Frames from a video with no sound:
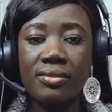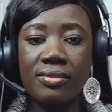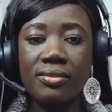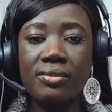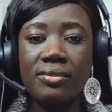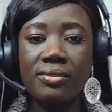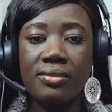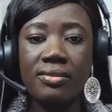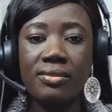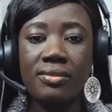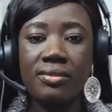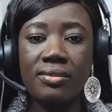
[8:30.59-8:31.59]

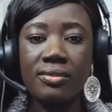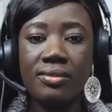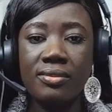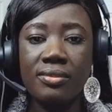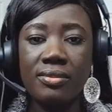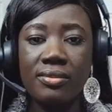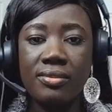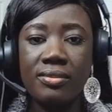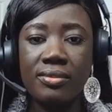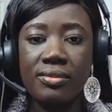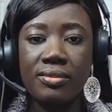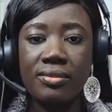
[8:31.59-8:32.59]

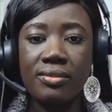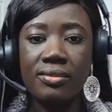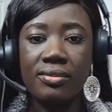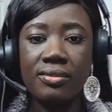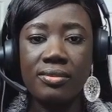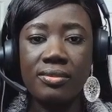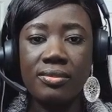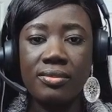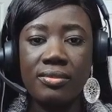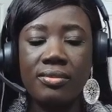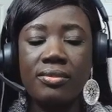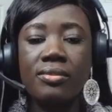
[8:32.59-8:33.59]

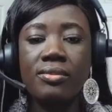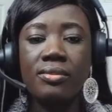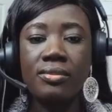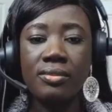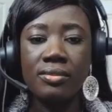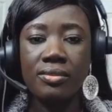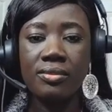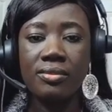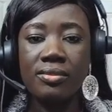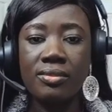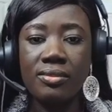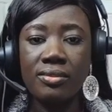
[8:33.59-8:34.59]

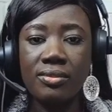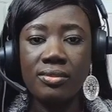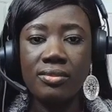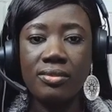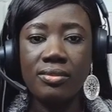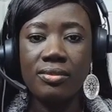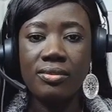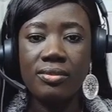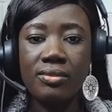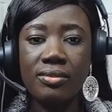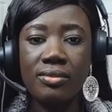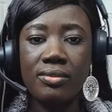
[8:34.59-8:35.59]

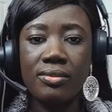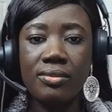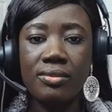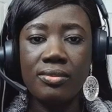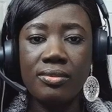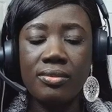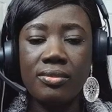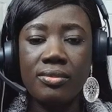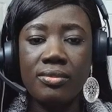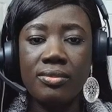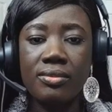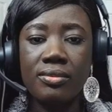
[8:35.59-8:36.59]

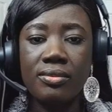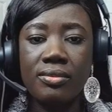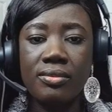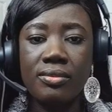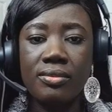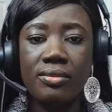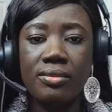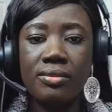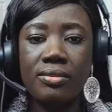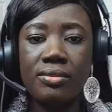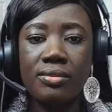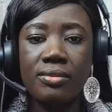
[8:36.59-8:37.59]

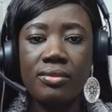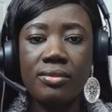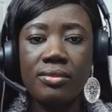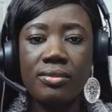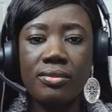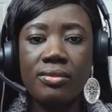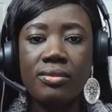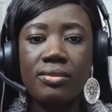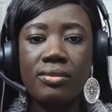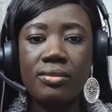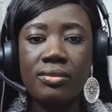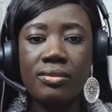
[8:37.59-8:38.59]
(not speaking)